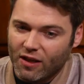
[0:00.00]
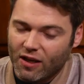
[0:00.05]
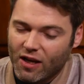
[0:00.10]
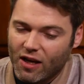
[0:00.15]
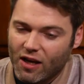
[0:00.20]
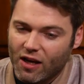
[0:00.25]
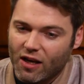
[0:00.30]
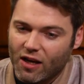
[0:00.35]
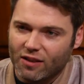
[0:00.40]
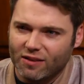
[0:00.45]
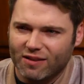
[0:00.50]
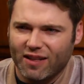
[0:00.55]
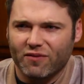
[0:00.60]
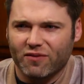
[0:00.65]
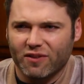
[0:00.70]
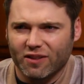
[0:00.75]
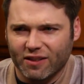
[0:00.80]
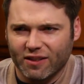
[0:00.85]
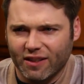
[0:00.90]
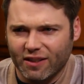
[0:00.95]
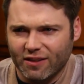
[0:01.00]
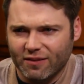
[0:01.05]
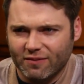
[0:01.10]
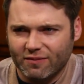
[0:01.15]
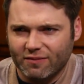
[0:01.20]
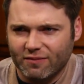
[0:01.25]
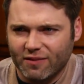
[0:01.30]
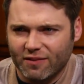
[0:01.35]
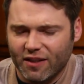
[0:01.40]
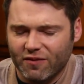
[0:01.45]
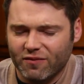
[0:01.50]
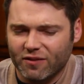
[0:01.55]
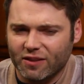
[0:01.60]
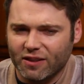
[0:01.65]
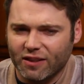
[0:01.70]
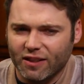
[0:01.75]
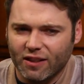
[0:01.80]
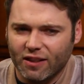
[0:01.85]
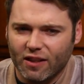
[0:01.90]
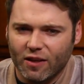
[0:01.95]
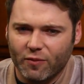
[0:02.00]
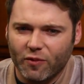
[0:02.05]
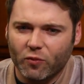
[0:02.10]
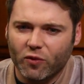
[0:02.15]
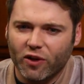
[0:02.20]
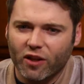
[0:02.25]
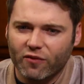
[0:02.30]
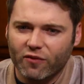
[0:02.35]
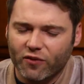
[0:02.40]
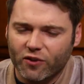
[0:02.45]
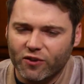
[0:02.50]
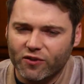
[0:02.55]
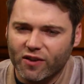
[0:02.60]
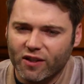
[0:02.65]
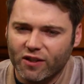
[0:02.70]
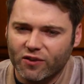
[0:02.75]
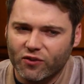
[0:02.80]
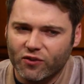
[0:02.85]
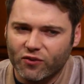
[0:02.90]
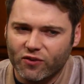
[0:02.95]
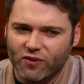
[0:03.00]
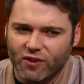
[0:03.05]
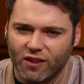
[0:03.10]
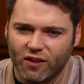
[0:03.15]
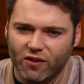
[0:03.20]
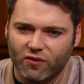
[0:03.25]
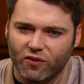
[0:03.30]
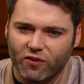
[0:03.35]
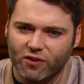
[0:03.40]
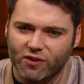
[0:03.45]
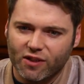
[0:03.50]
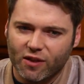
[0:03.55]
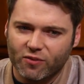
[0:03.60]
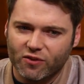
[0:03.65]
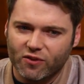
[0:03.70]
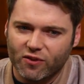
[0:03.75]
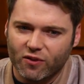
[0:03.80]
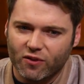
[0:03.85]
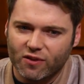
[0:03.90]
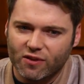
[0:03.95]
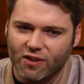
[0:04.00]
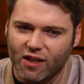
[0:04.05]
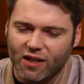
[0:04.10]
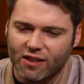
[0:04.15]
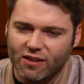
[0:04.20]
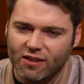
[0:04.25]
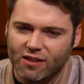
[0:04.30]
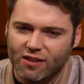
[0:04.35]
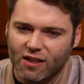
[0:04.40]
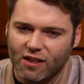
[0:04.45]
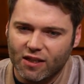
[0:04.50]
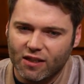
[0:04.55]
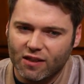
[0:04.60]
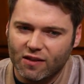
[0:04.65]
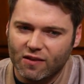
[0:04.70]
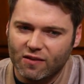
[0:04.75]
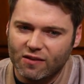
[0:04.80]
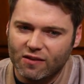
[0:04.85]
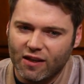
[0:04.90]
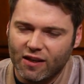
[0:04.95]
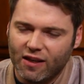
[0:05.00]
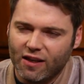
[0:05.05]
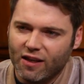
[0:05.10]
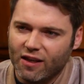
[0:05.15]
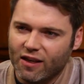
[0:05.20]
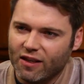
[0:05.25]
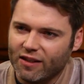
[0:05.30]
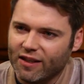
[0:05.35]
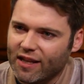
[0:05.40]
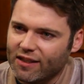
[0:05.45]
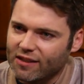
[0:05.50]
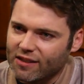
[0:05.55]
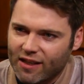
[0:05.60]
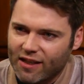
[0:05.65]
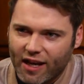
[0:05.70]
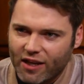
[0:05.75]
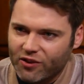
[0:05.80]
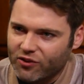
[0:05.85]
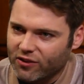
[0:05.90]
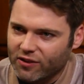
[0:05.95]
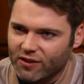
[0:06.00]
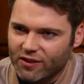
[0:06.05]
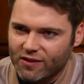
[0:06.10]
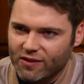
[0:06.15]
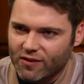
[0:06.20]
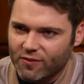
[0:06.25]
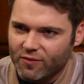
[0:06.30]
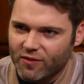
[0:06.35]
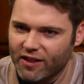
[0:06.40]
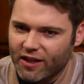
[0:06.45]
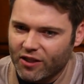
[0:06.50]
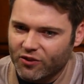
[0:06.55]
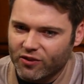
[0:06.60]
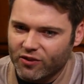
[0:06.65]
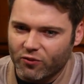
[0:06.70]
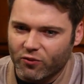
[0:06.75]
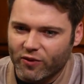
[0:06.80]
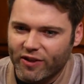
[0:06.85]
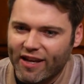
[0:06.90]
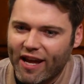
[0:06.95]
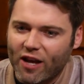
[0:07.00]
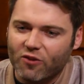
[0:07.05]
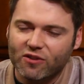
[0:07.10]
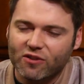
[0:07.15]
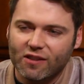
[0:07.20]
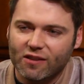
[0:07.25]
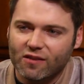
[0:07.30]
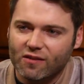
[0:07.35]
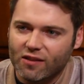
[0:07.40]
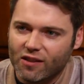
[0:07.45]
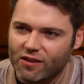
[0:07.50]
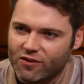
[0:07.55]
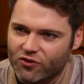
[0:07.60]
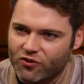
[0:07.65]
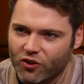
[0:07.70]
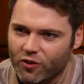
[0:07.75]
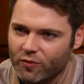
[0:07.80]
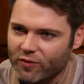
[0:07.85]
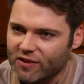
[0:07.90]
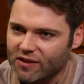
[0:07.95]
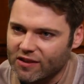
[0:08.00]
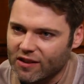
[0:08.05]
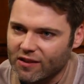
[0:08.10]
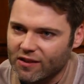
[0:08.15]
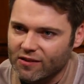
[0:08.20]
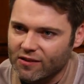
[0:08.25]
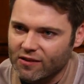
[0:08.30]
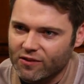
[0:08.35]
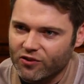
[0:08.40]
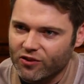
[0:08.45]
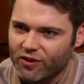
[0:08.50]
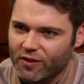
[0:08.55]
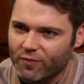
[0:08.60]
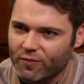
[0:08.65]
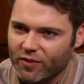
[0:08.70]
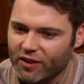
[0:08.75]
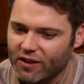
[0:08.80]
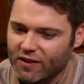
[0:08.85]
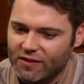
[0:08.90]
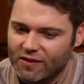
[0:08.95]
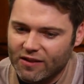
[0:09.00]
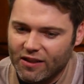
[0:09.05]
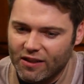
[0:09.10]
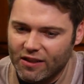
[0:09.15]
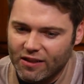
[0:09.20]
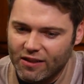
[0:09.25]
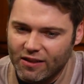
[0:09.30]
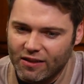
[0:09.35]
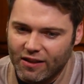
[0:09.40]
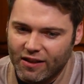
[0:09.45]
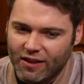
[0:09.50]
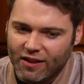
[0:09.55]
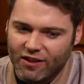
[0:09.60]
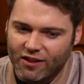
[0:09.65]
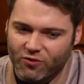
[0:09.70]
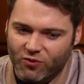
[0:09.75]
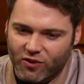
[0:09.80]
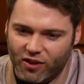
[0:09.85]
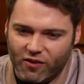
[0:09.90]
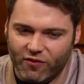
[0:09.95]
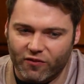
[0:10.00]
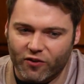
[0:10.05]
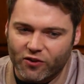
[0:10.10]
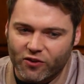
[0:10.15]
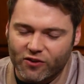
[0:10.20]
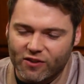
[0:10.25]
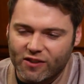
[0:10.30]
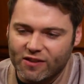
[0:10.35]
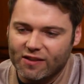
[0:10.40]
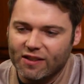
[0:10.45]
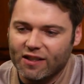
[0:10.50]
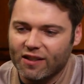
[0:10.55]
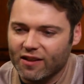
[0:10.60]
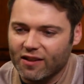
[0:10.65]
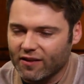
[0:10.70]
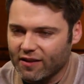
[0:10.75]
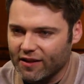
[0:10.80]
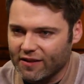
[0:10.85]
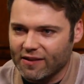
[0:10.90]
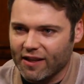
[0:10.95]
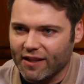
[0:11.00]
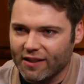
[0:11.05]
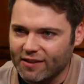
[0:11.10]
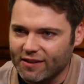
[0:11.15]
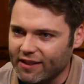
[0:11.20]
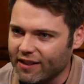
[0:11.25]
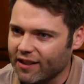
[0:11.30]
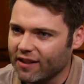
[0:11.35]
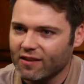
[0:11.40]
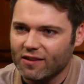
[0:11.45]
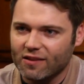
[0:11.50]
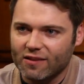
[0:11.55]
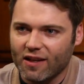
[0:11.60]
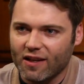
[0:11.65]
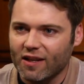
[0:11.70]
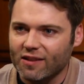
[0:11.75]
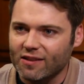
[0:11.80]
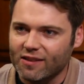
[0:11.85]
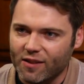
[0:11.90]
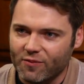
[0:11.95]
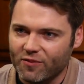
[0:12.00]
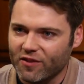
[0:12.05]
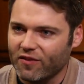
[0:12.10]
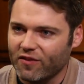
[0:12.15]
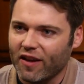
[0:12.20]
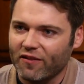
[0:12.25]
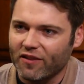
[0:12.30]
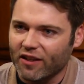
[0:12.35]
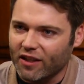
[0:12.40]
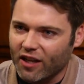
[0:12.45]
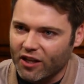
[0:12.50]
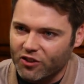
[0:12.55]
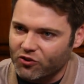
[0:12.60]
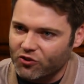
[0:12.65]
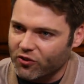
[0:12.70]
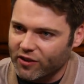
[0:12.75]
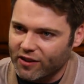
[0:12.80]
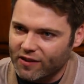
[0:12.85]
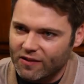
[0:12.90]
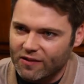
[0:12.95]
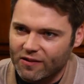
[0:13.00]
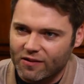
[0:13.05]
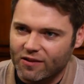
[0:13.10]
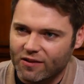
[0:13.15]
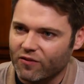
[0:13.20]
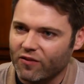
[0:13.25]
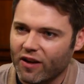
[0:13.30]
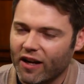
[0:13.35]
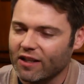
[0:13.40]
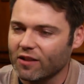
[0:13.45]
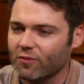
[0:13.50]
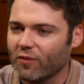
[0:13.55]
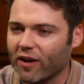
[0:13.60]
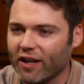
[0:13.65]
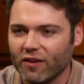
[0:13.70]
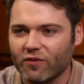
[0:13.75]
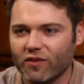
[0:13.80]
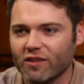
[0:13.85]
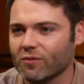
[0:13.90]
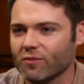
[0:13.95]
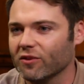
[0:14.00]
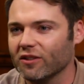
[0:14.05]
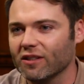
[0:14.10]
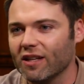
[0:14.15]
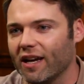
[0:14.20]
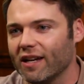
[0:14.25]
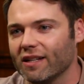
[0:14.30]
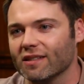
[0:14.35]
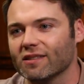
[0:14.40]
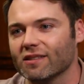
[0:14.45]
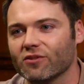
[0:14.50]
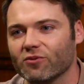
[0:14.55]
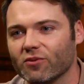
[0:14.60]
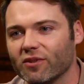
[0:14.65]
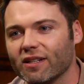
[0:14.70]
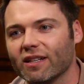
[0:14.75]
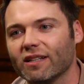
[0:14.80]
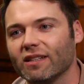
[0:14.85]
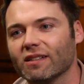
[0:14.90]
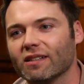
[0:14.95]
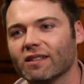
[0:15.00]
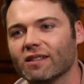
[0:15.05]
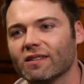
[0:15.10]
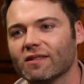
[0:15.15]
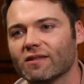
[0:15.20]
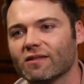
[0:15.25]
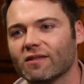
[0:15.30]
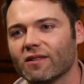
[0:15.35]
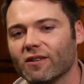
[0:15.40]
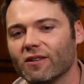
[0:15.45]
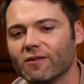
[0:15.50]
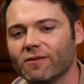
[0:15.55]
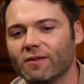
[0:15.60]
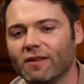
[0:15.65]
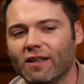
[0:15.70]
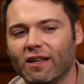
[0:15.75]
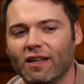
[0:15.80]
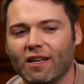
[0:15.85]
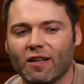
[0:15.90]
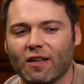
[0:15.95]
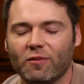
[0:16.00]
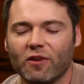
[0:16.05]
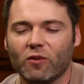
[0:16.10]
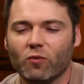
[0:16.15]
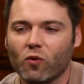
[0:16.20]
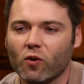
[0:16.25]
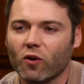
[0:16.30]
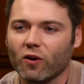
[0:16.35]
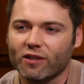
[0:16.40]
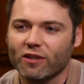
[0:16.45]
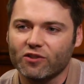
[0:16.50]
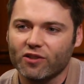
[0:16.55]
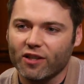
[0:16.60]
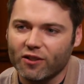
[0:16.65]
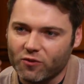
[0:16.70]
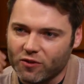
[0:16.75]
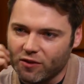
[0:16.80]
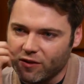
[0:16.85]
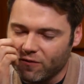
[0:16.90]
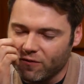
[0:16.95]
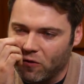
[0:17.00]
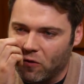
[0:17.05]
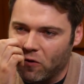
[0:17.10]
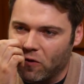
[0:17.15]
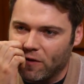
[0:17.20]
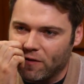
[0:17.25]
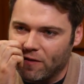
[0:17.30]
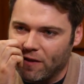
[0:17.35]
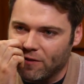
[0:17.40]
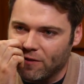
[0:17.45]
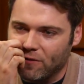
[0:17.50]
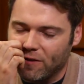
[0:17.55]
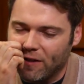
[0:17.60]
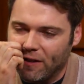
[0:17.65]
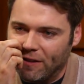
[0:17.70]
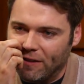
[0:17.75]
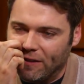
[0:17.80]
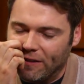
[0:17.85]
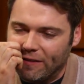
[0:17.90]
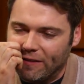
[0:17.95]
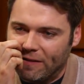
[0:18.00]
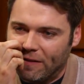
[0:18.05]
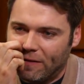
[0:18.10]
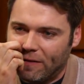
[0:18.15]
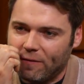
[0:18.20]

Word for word: Uh, definitely, definitely. I mean, one of the first things you see in the first episode is Einstein is against nationalism. He actually renounces his German citizenship because he is one of the first to see that this idea, this concept of having countries divided by invisible lines is ridiculous. So, I mean, war in general, of course, that's ridiculous.